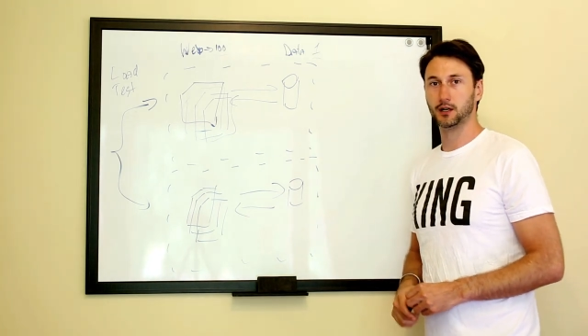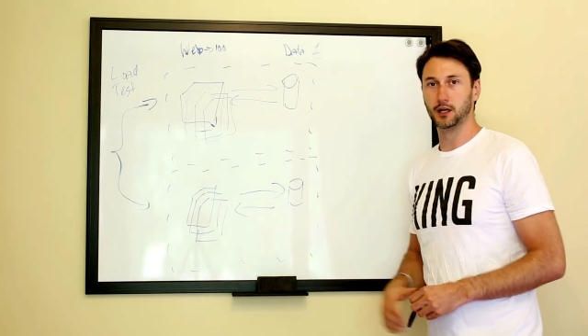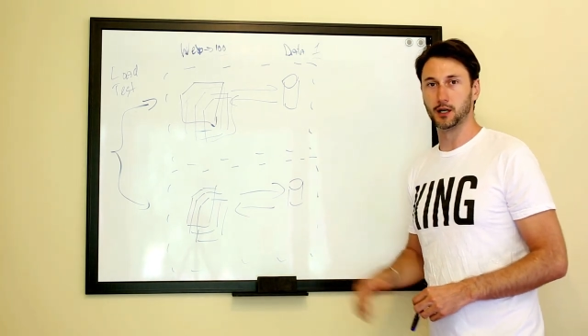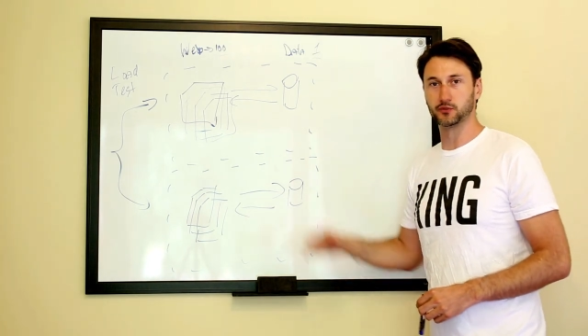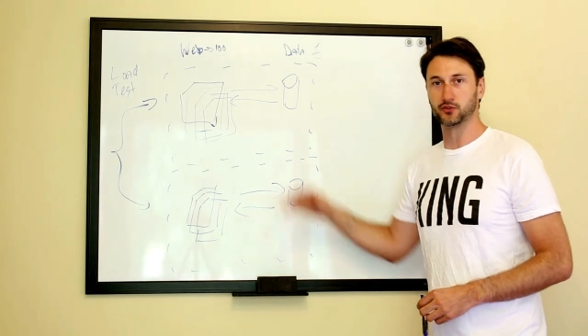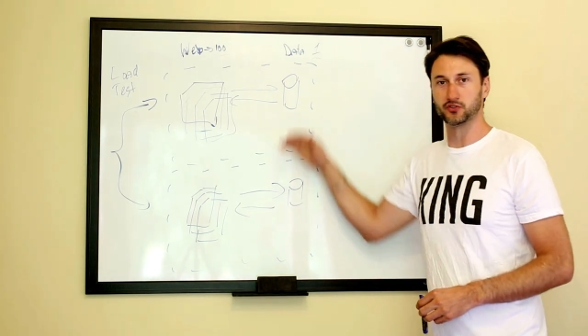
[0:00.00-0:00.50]

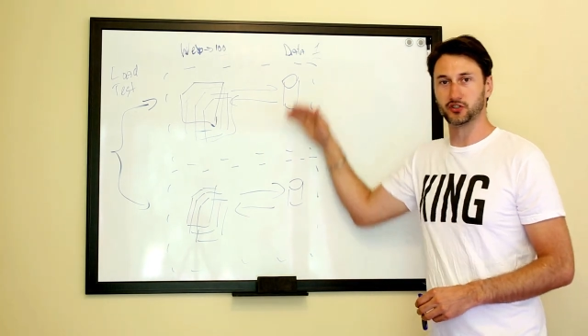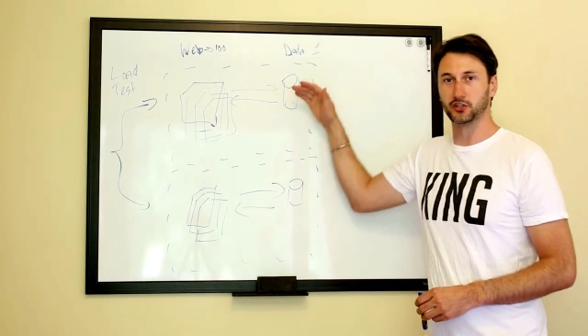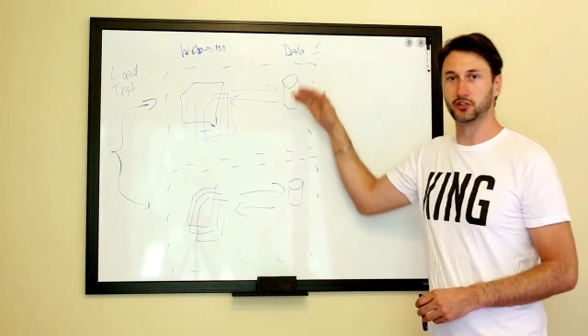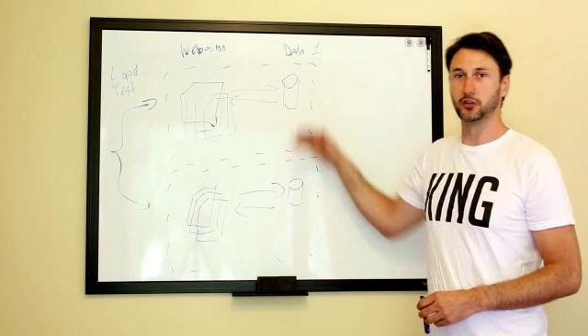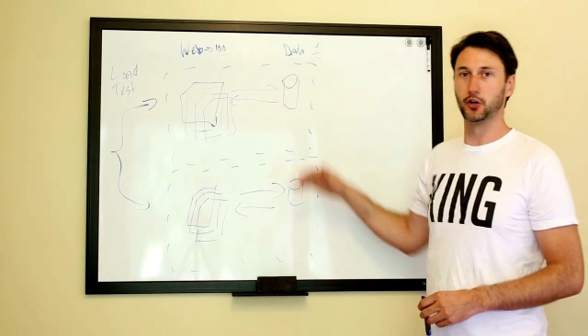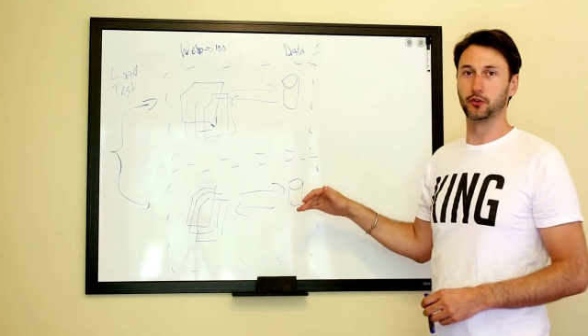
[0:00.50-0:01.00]
Um, so it's
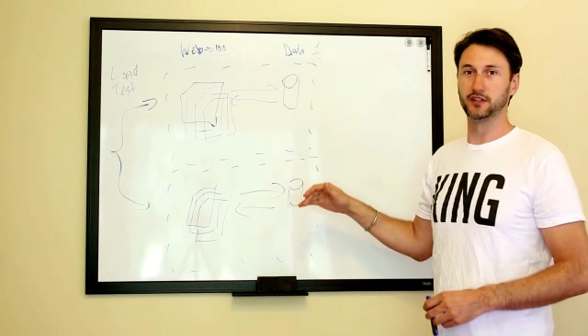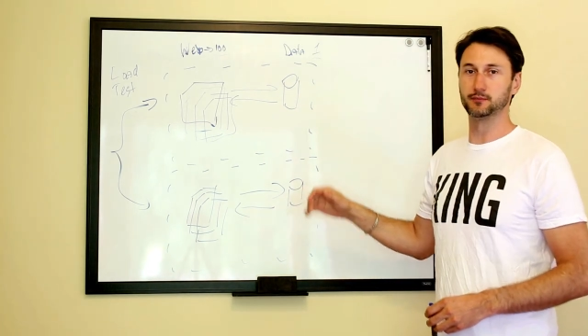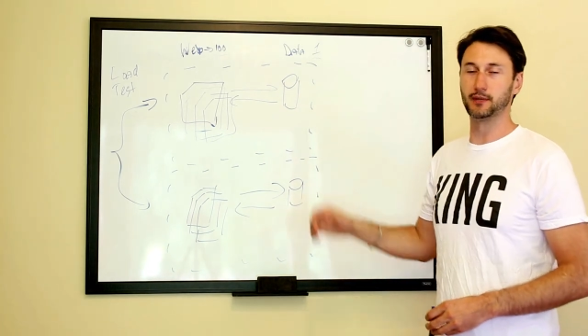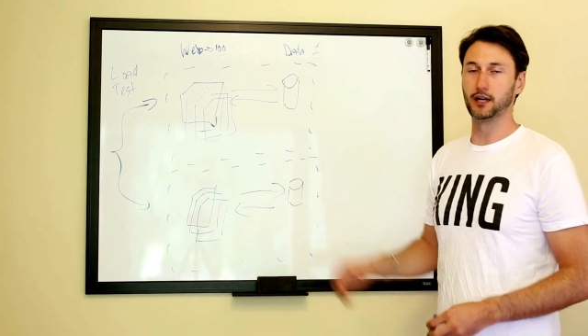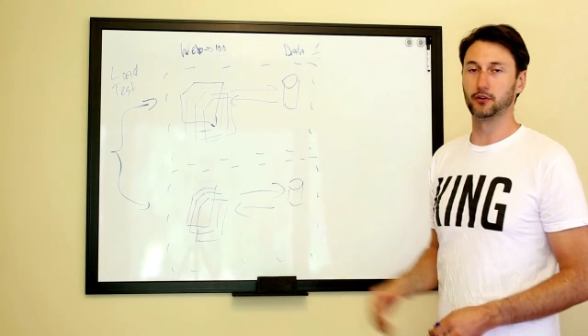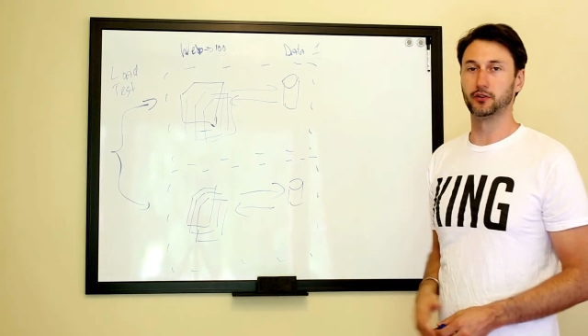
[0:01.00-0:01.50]
good to know these
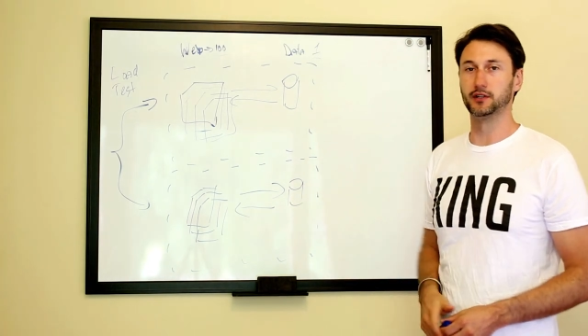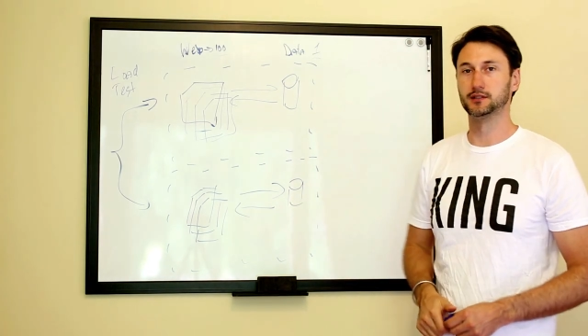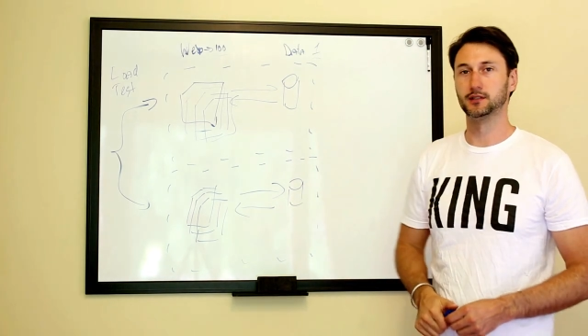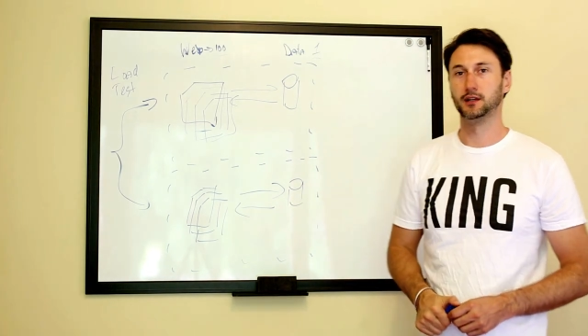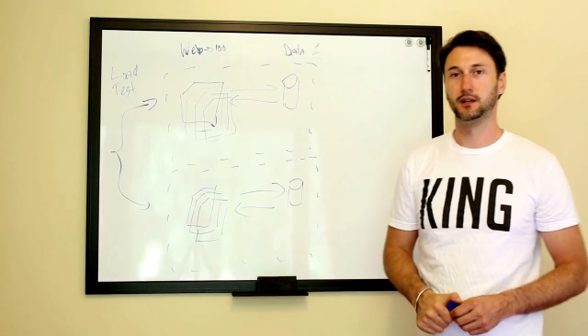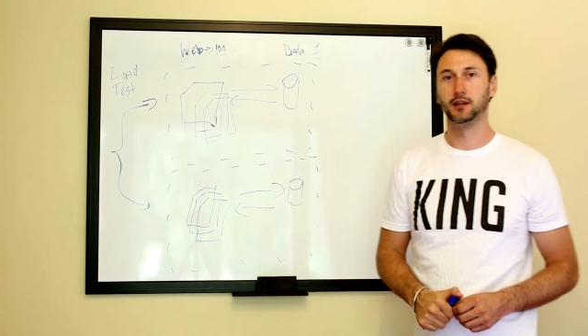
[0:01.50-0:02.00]

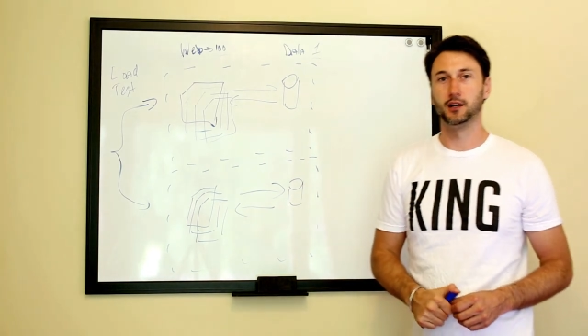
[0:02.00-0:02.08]
boundaries.